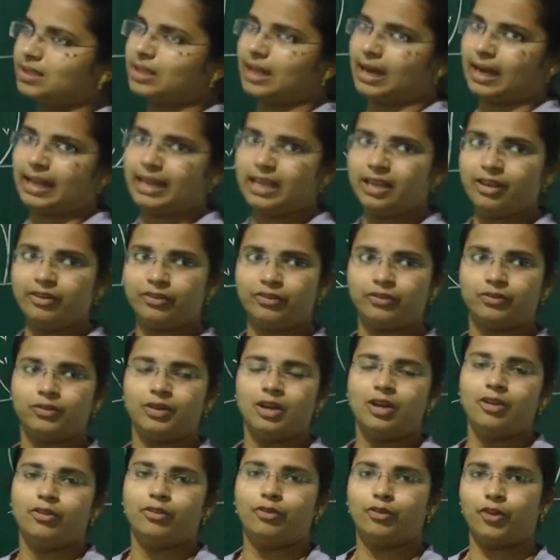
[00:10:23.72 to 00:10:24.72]
the leaf
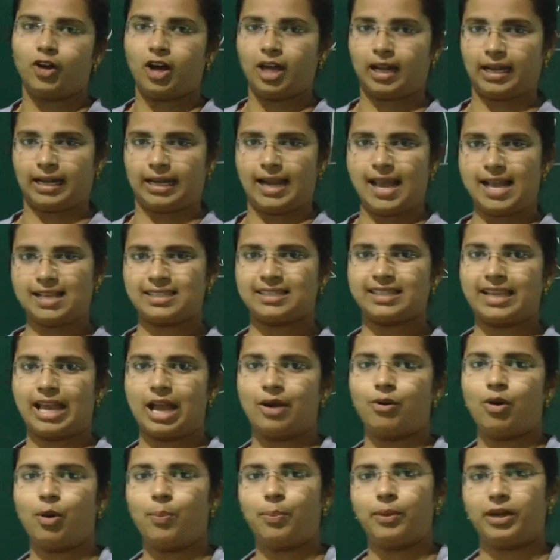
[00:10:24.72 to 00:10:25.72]
for less
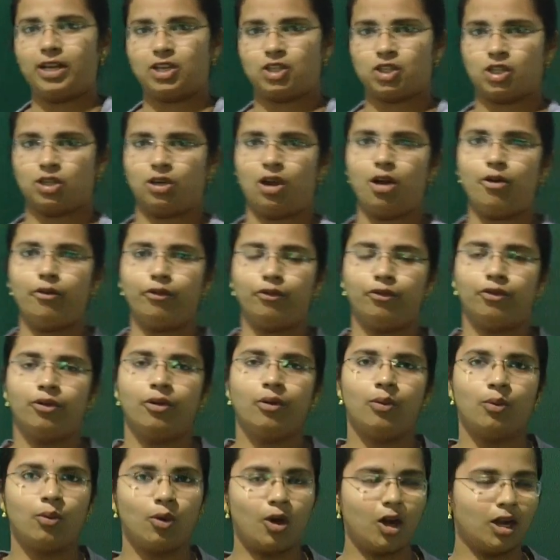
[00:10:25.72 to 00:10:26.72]
evaporation of
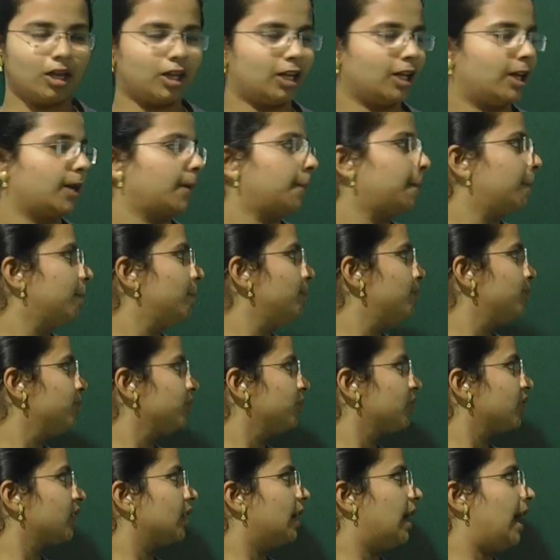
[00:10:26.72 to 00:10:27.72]
water.
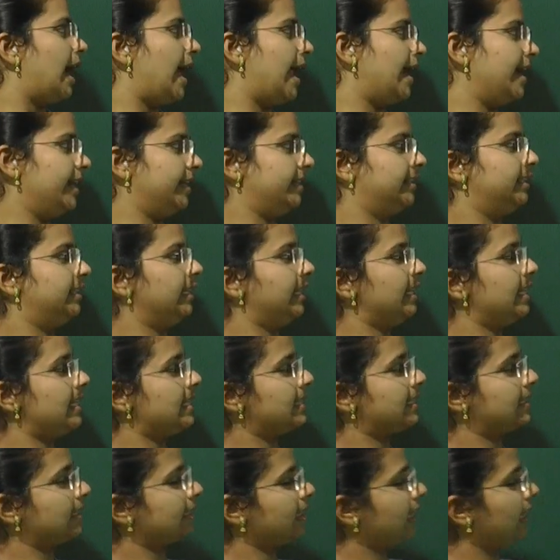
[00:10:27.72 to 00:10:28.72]
And
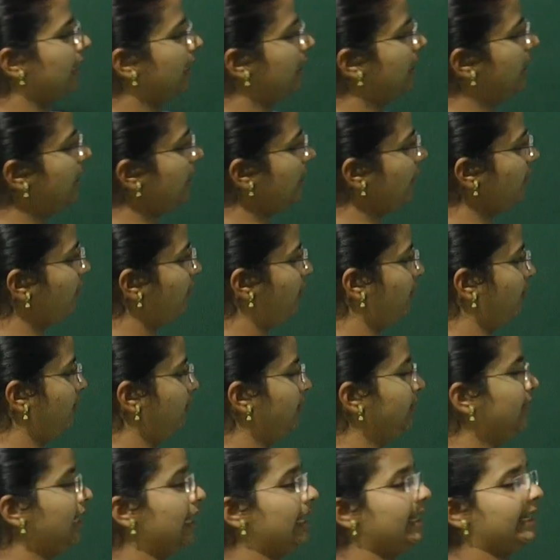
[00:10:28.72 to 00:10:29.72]
this
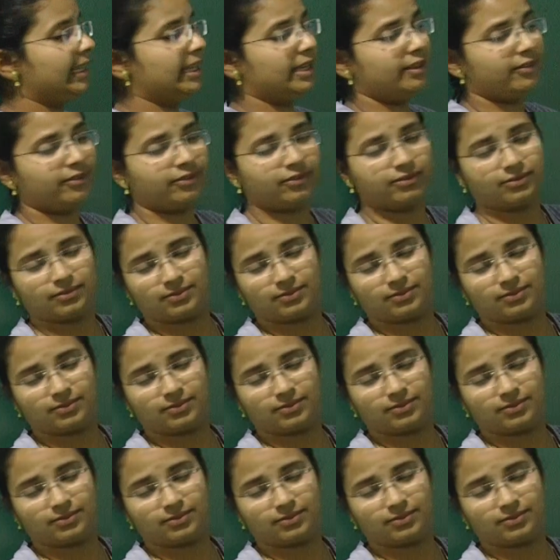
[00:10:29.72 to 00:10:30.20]
leaf, the leaf